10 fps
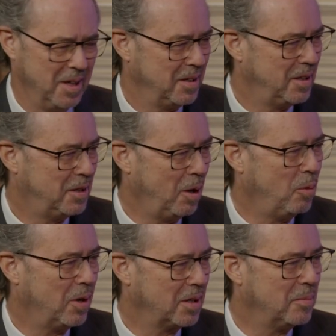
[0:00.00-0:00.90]
you don't
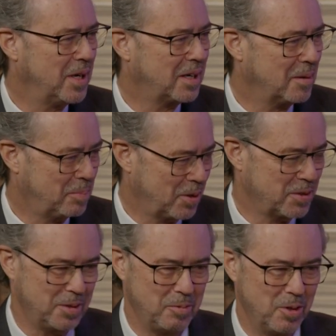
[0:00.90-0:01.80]
want to make a
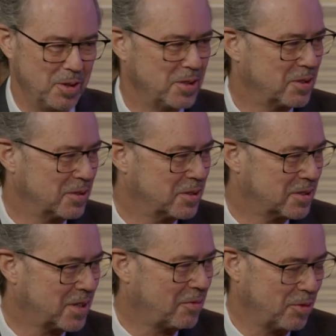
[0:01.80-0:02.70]
person worse or
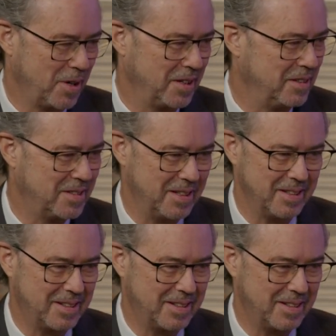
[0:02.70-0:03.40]
suffer unintended